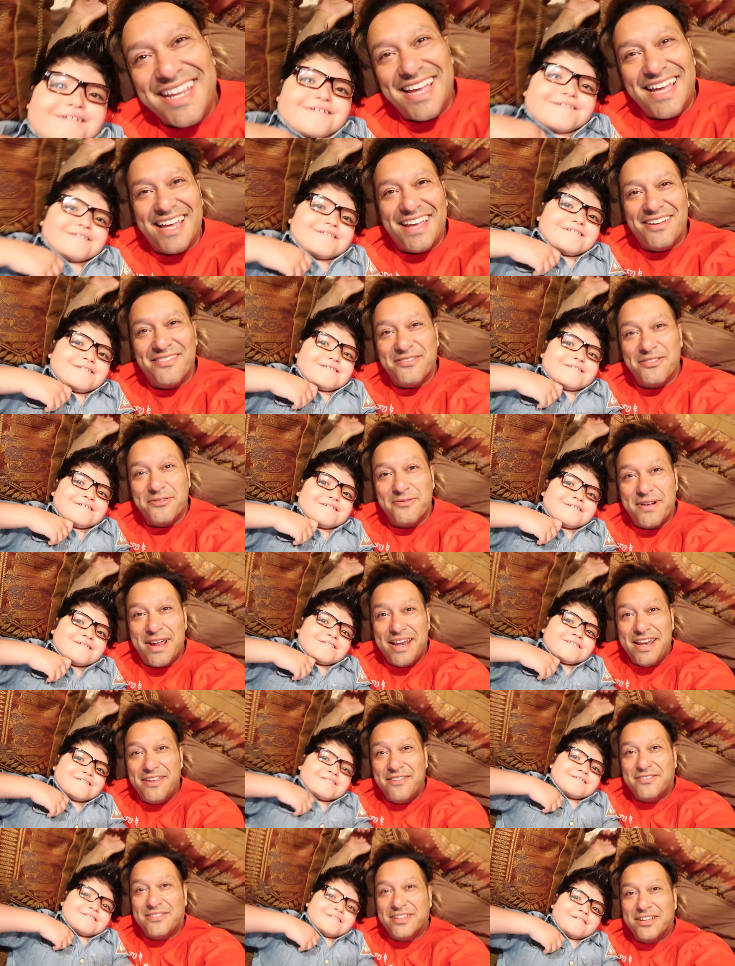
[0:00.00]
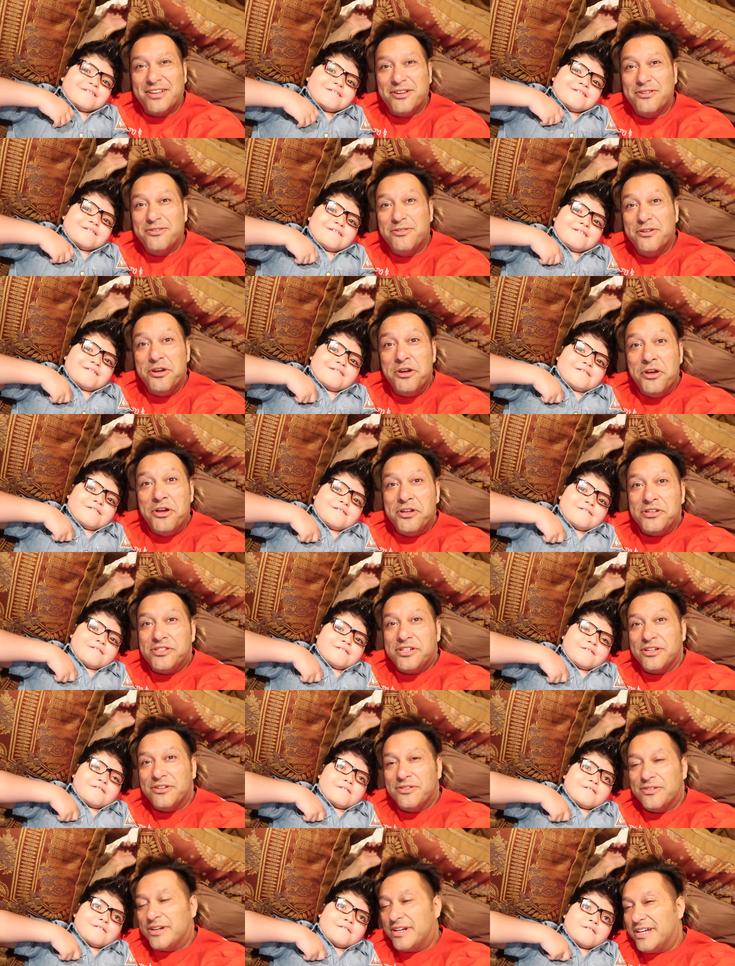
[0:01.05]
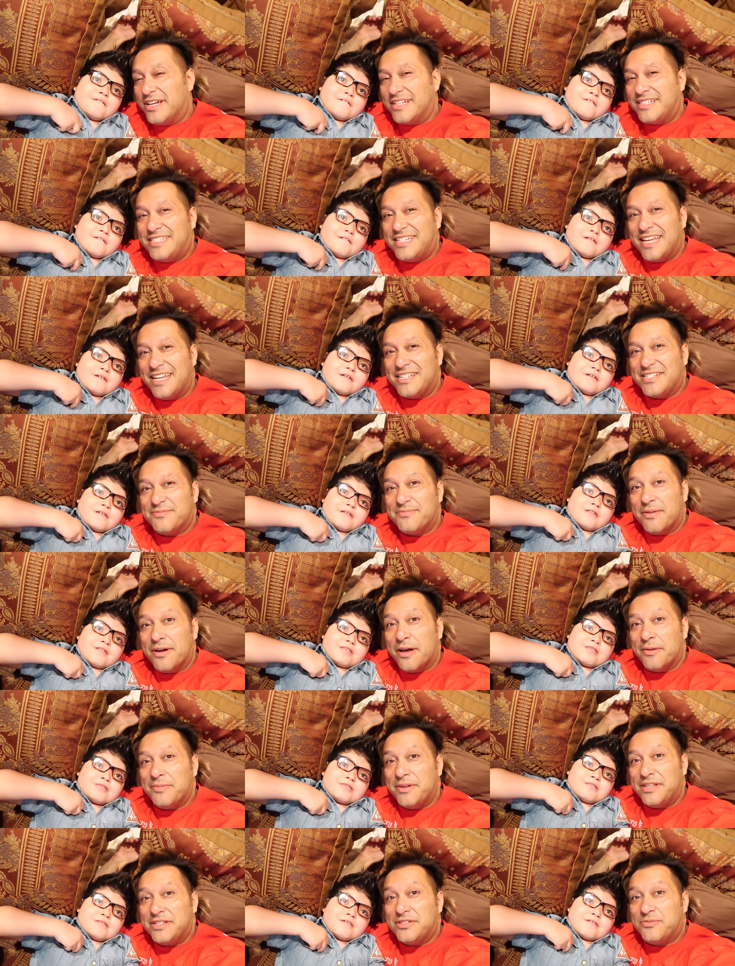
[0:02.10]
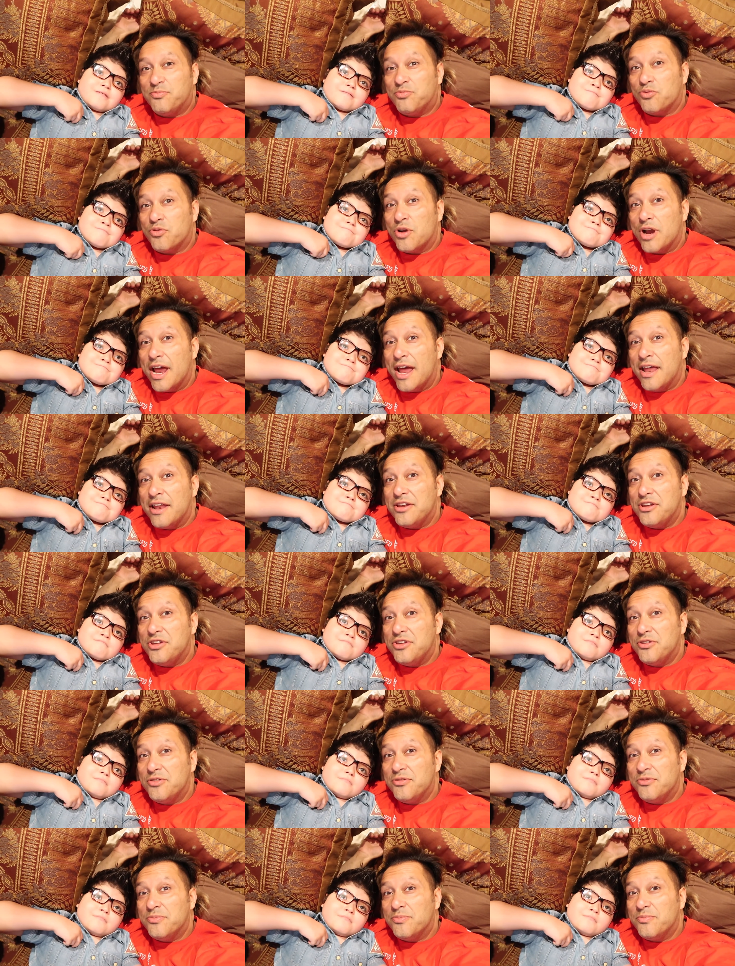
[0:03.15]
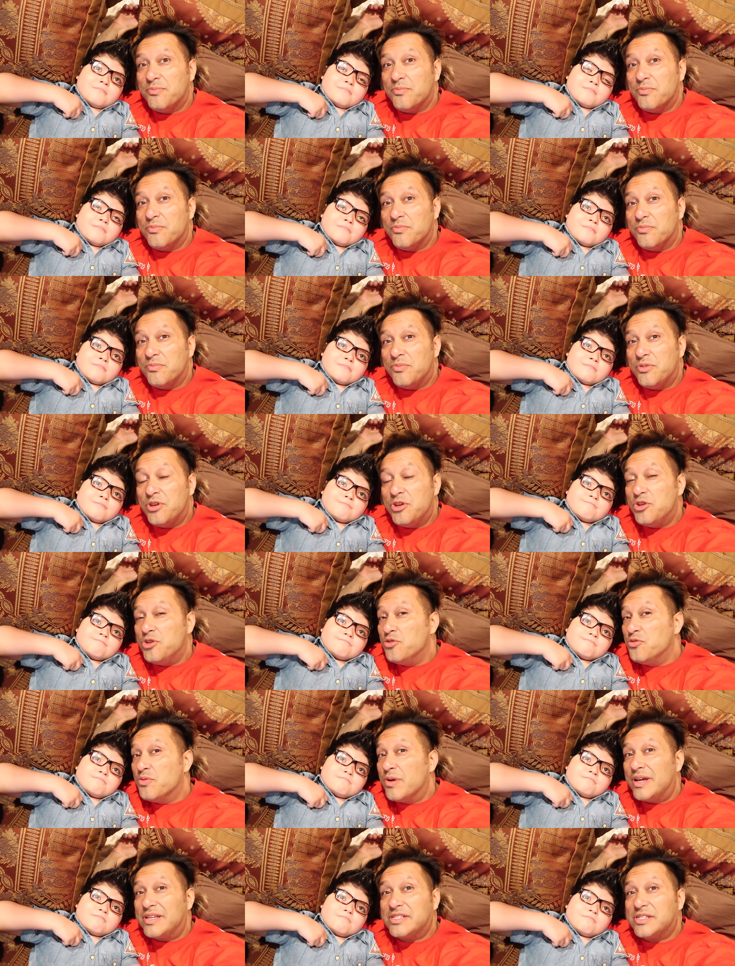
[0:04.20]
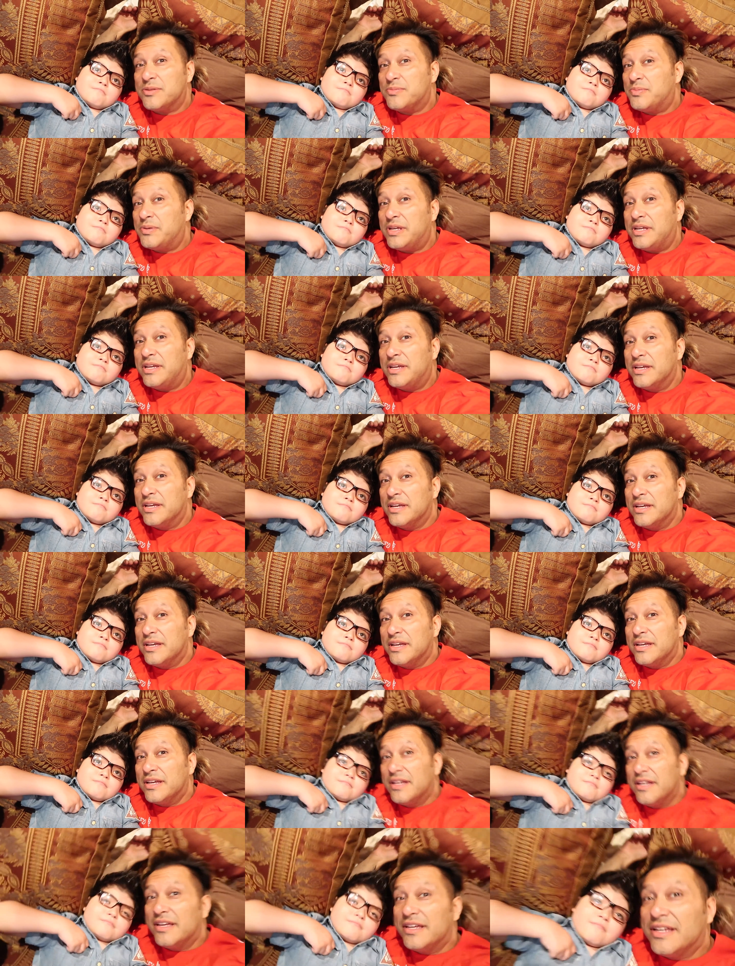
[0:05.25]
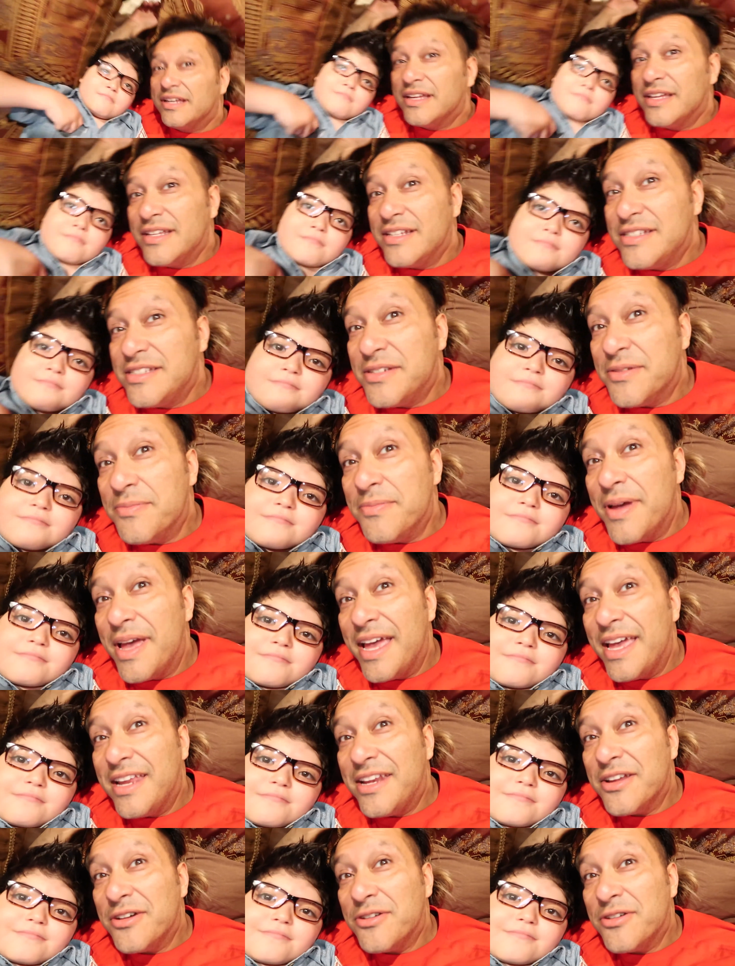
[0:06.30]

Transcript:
Speaker 1: yet. We're waiting to go to uh, taste mommy's brand new new recipe tomato.